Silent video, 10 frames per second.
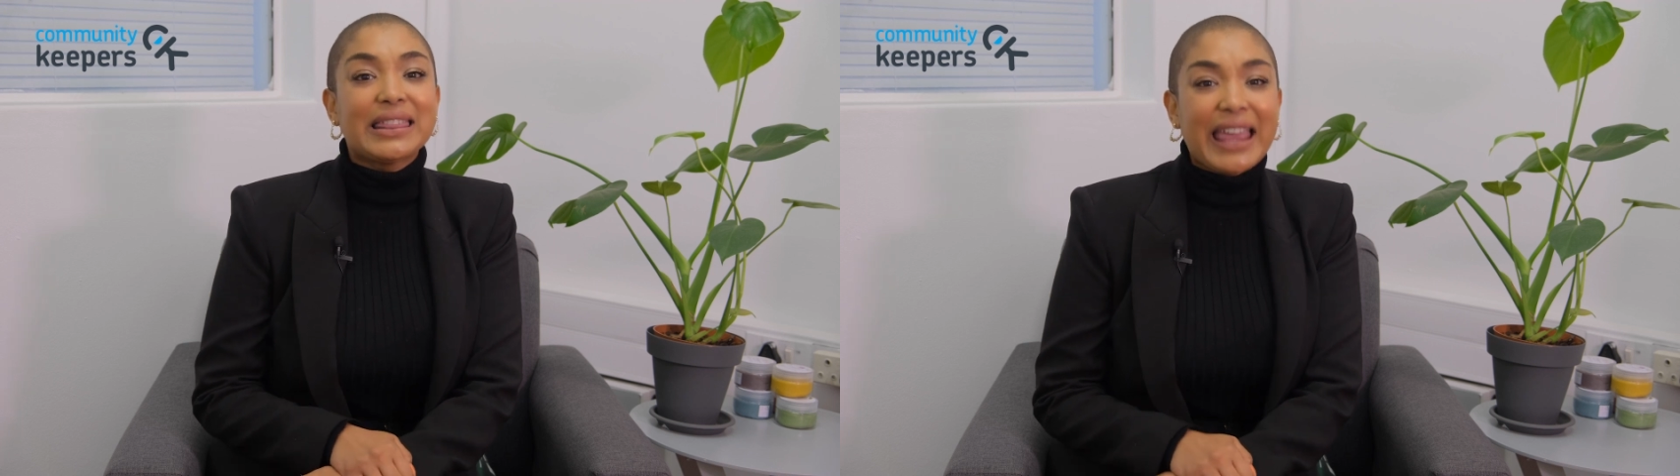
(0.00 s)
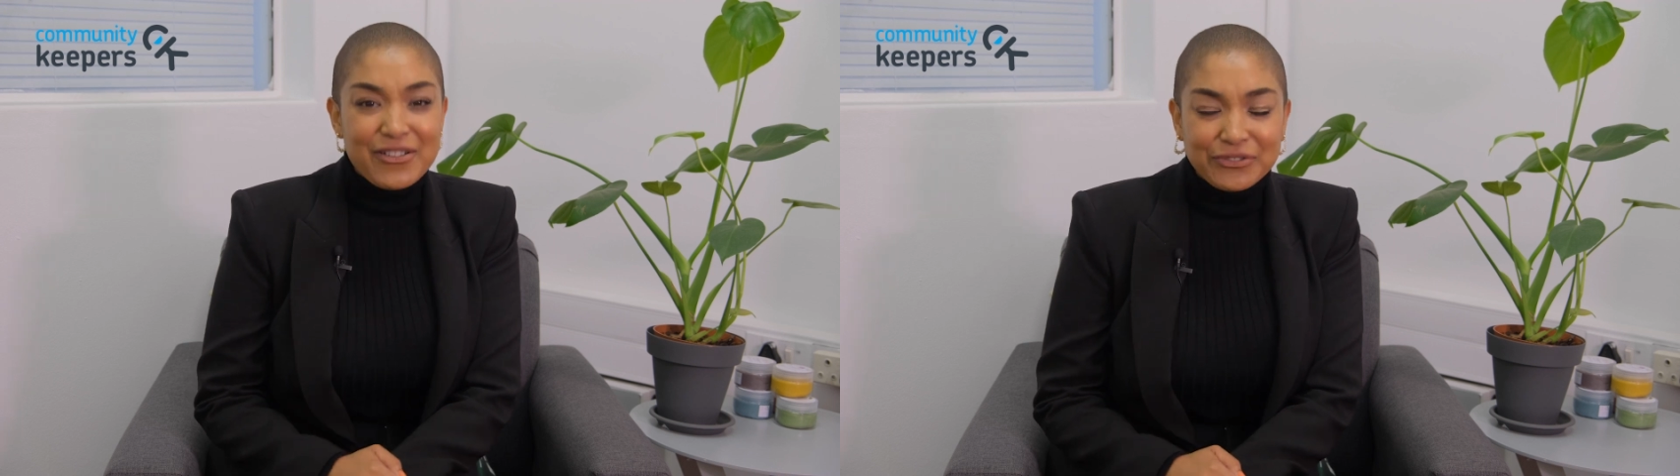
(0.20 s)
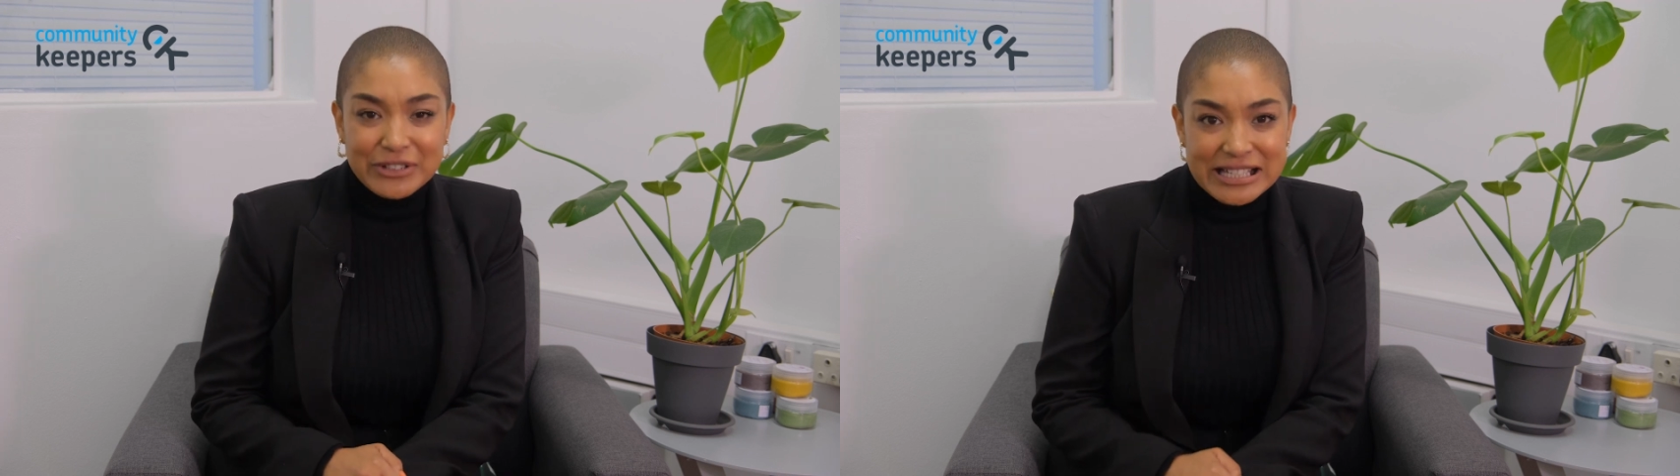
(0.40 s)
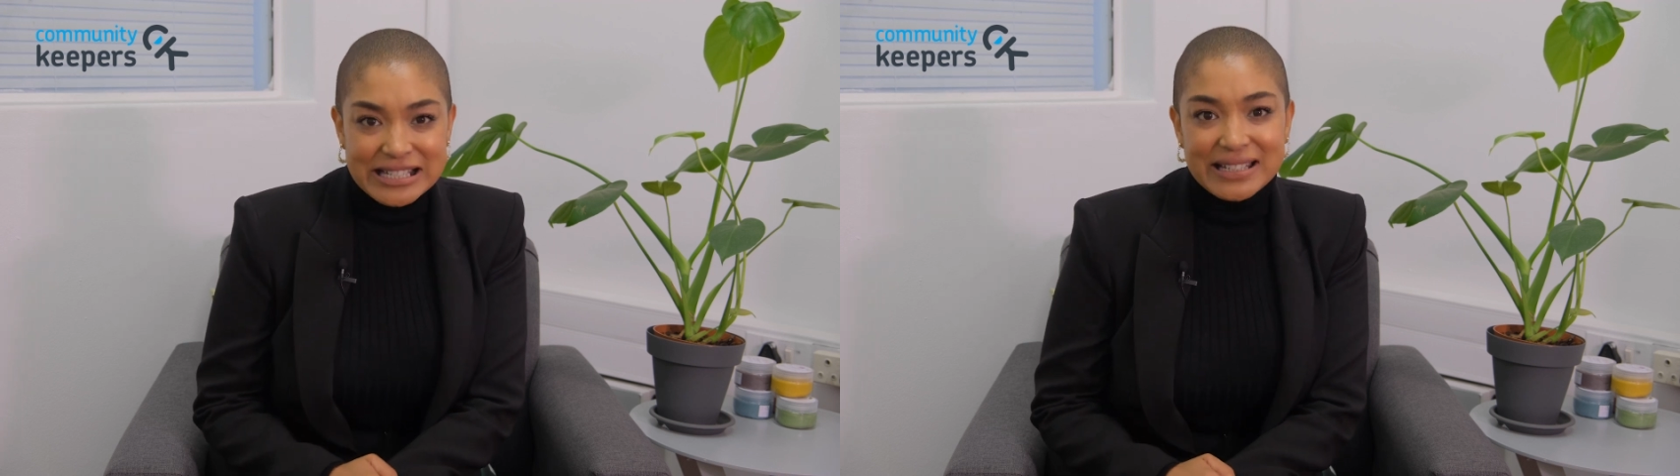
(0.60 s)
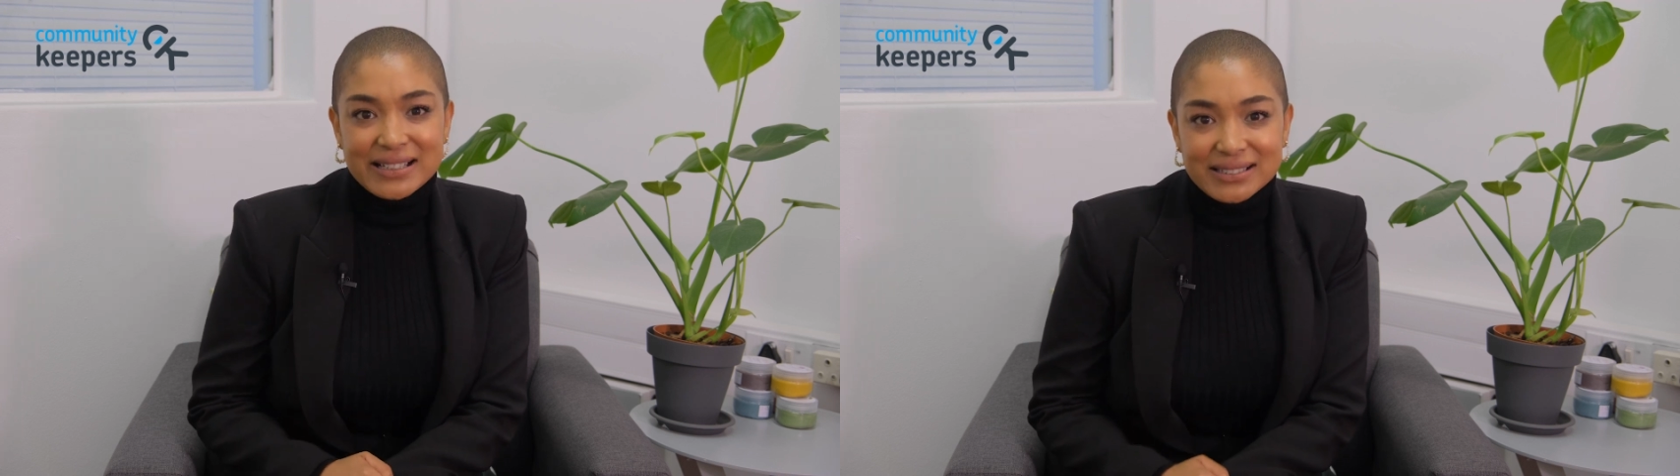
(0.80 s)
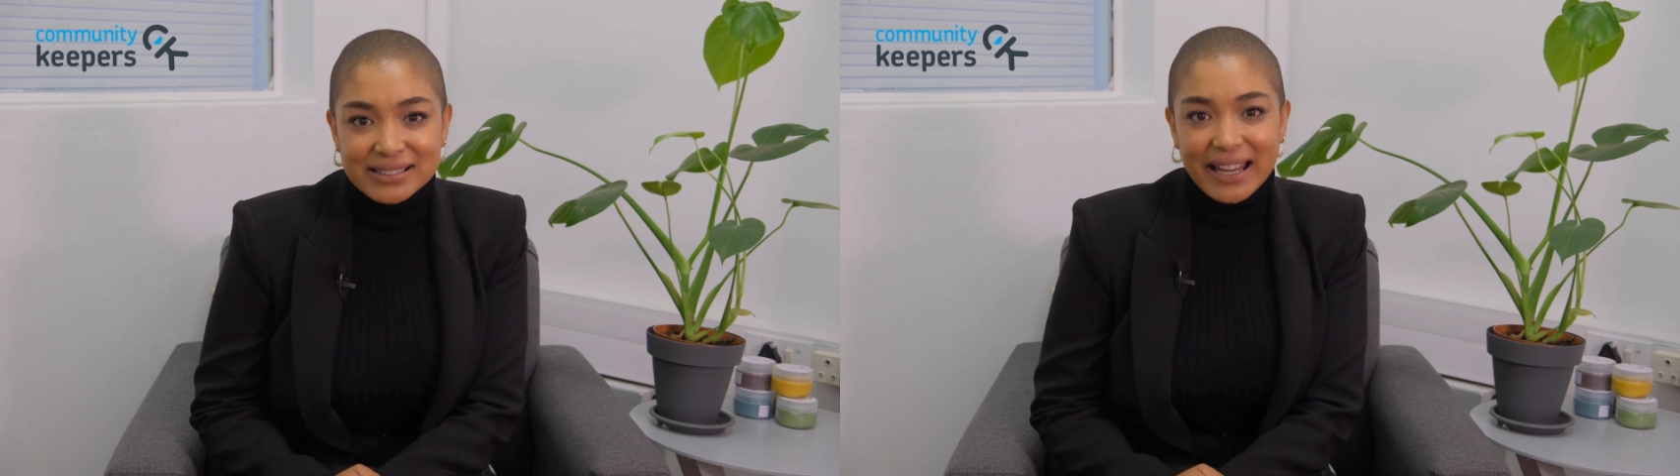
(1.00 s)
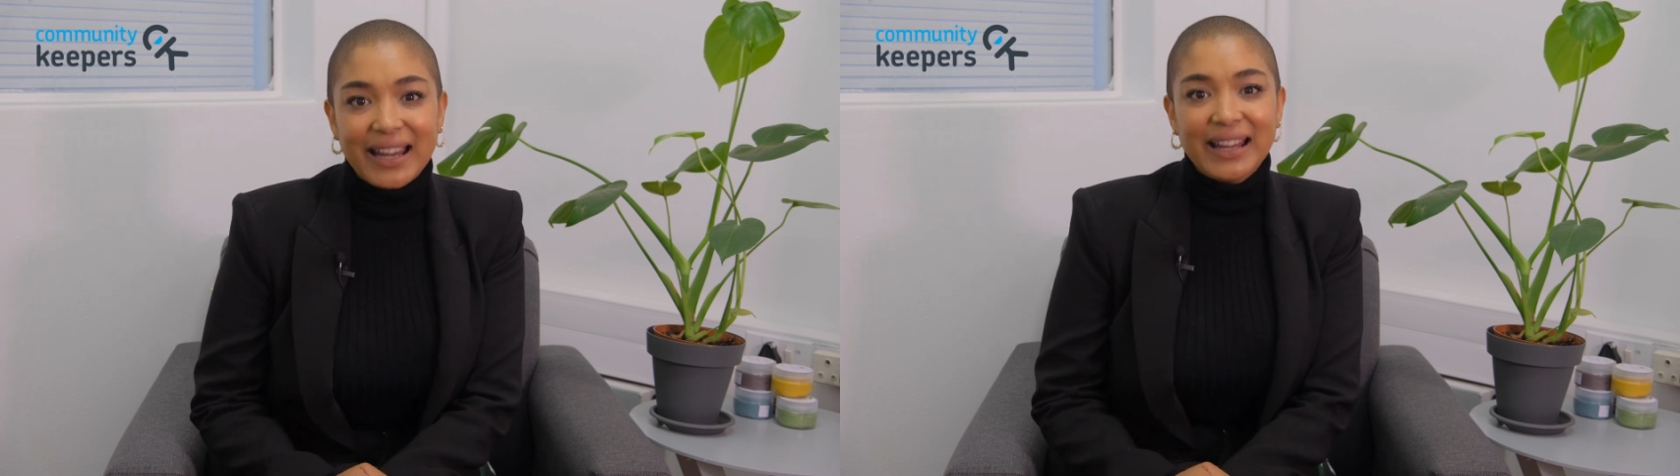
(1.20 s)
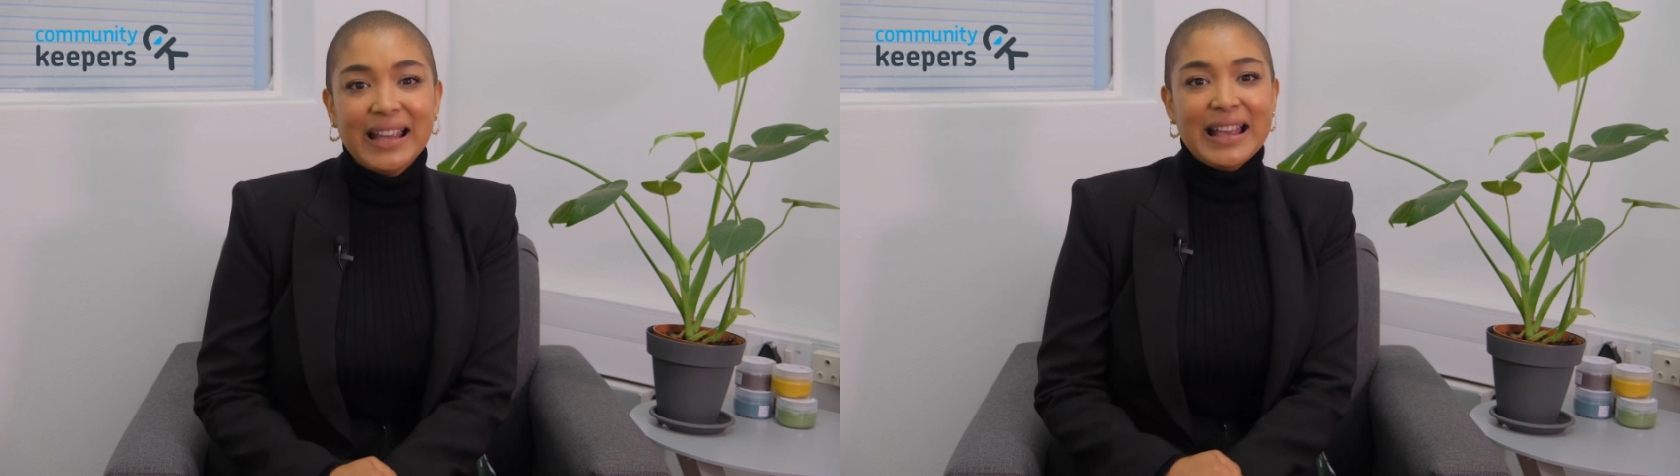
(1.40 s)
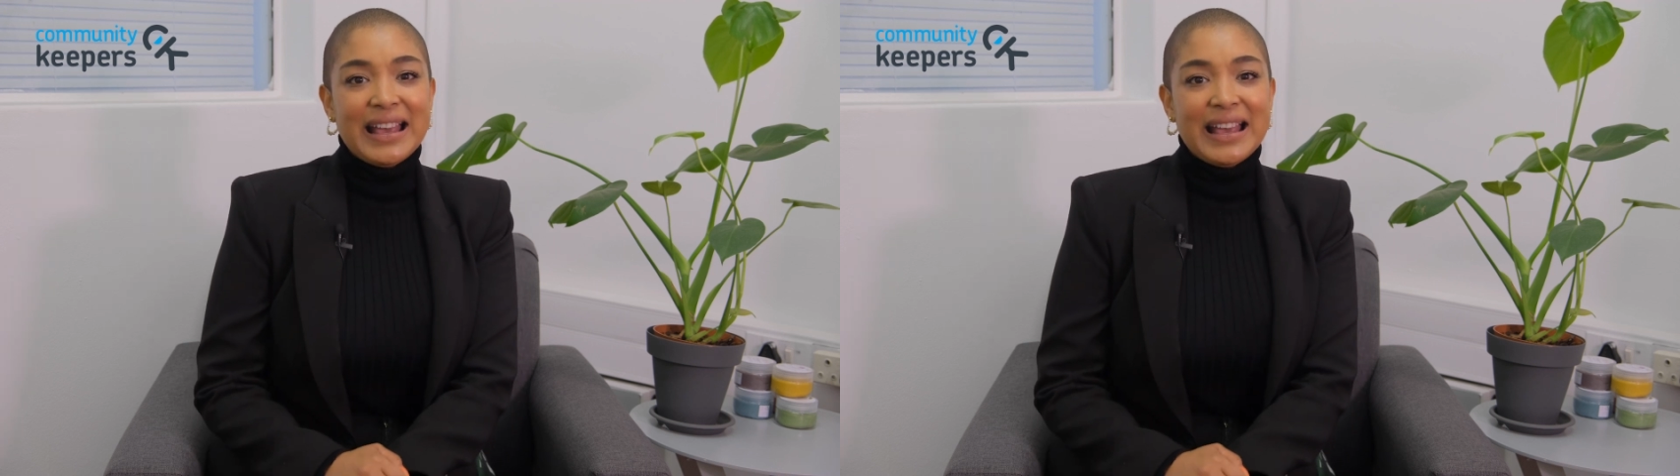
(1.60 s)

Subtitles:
every single day.